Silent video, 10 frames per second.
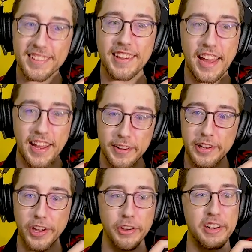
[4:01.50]
Yeah, you
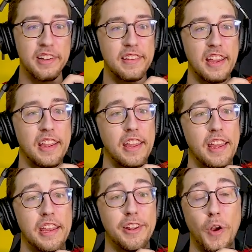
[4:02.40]
know, and it's like,
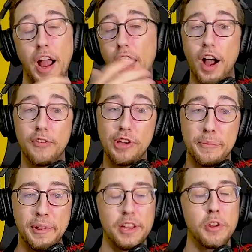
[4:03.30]
you know, I obviously
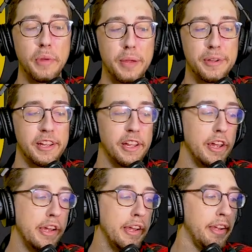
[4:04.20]
I'd be like, you know, maybe
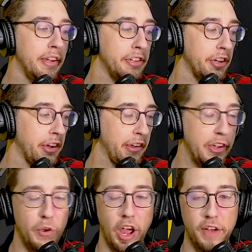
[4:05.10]
you, know,
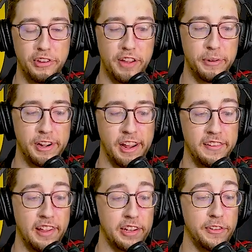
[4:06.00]
you obviously haven't been
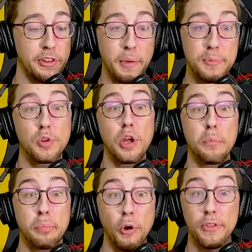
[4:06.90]
as active either. Maybe it'll
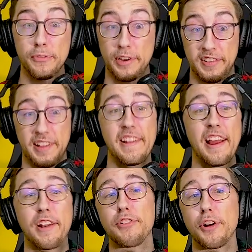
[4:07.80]
help both of us. And then
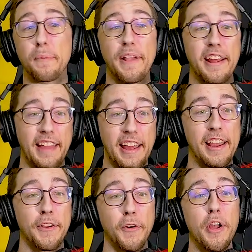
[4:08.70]
I'd start playing that
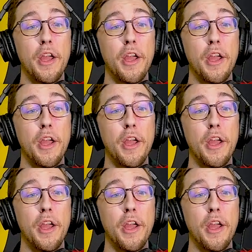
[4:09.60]
angle.